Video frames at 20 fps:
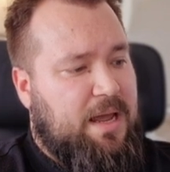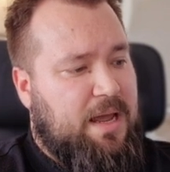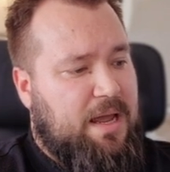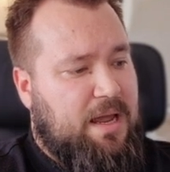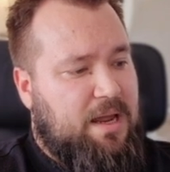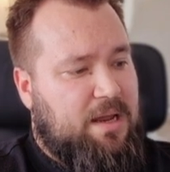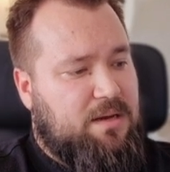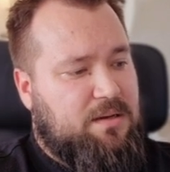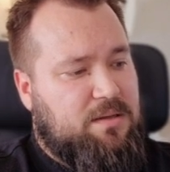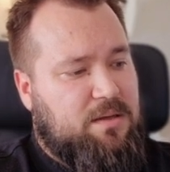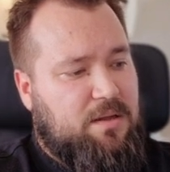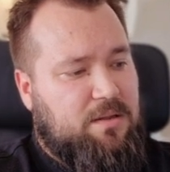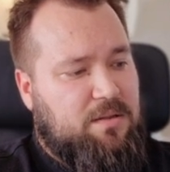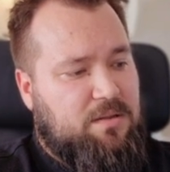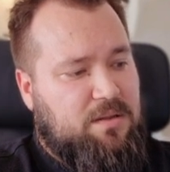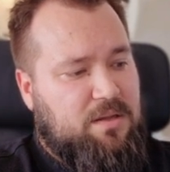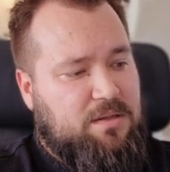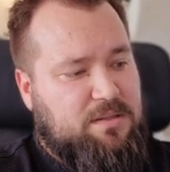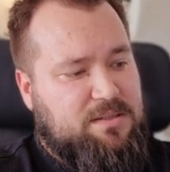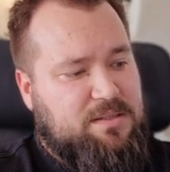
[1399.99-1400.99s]
and
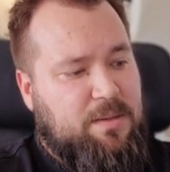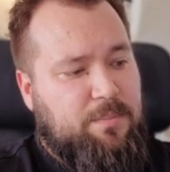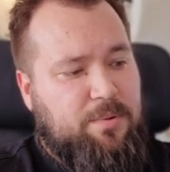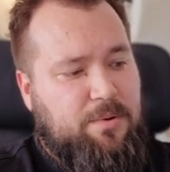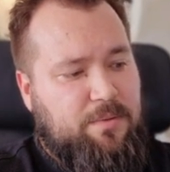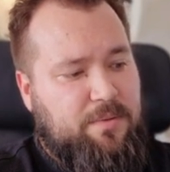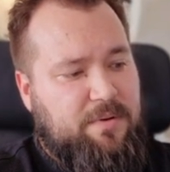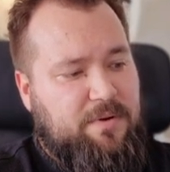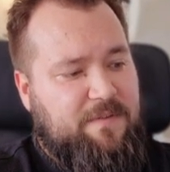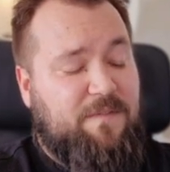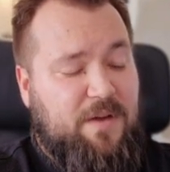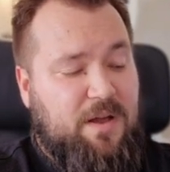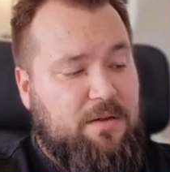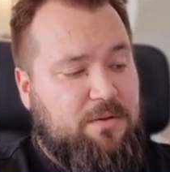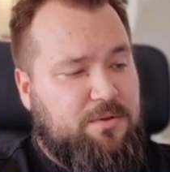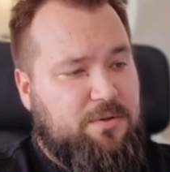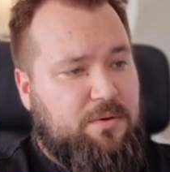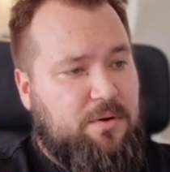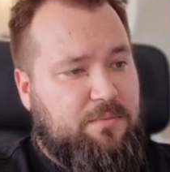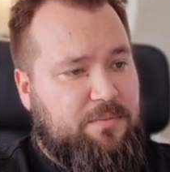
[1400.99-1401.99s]
the temporary
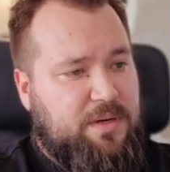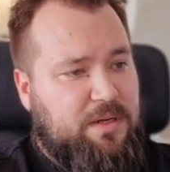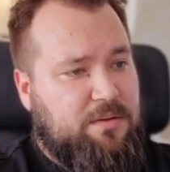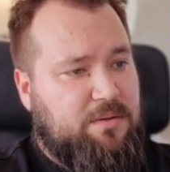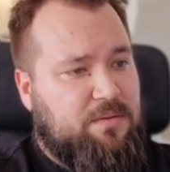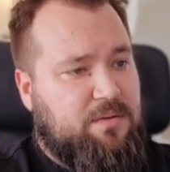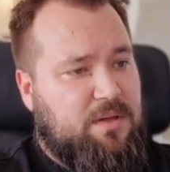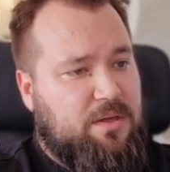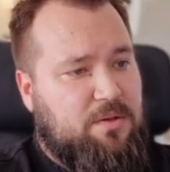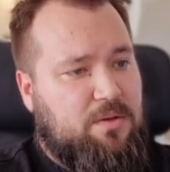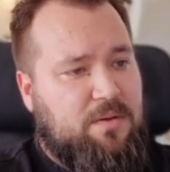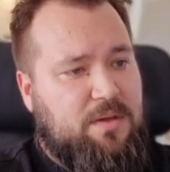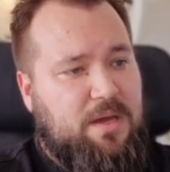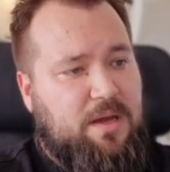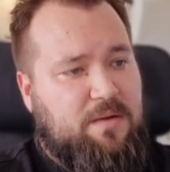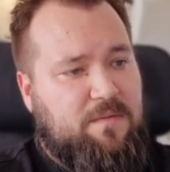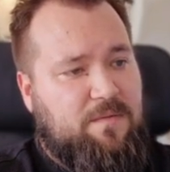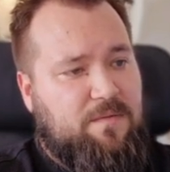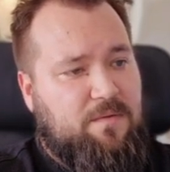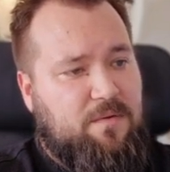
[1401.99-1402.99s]
file U R L that you
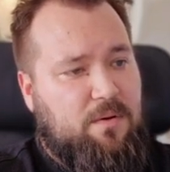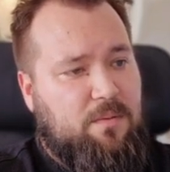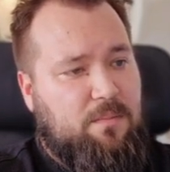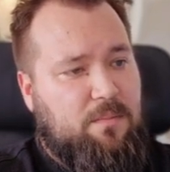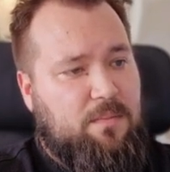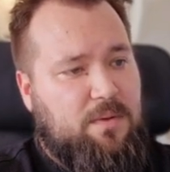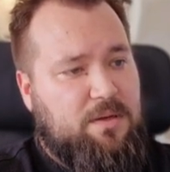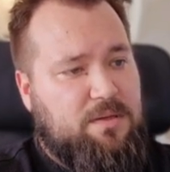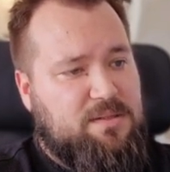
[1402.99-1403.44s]
get from